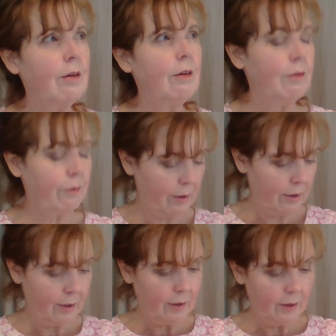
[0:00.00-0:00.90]
off
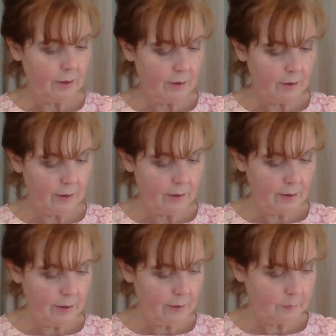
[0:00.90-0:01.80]
uh,
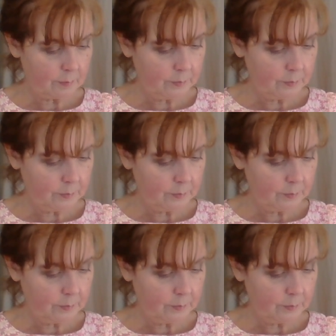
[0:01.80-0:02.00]
at night.